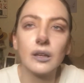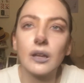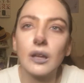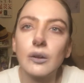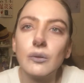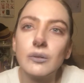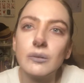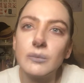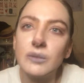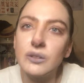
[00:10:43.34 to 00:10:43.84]
don't
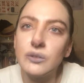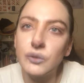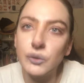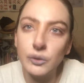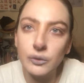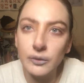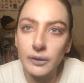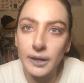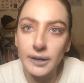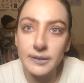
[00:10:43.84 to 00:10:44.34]
want to be too
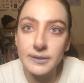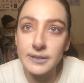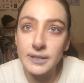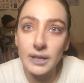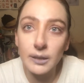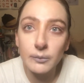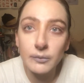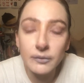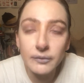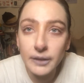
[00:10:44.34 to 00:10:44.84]
crazy.
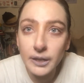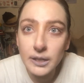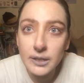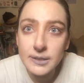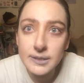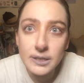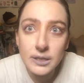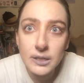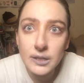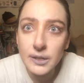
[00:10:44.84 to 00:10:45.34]
I'm a very
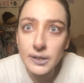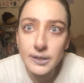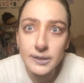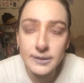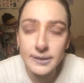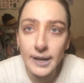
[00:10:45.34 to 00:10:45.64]
serious